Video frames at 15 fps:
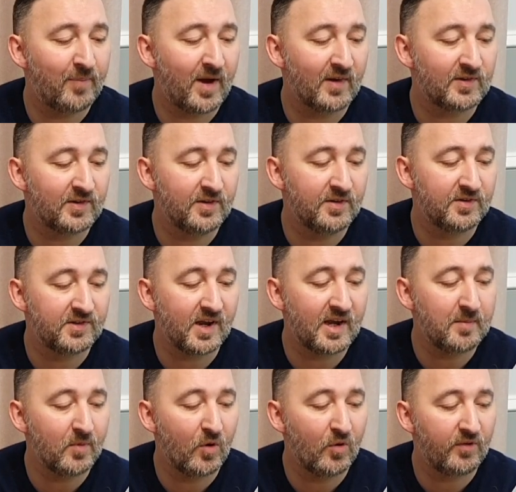patterns,
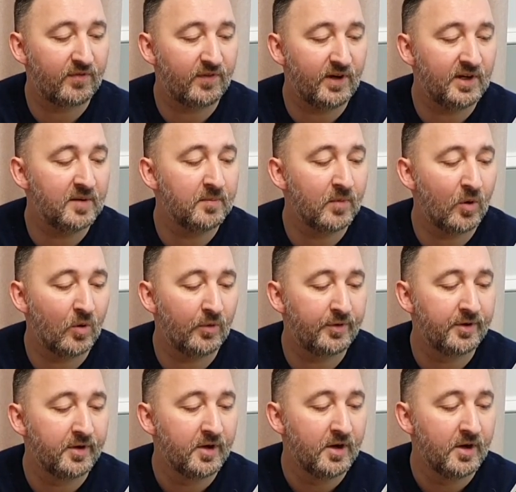night mode, feeding mode,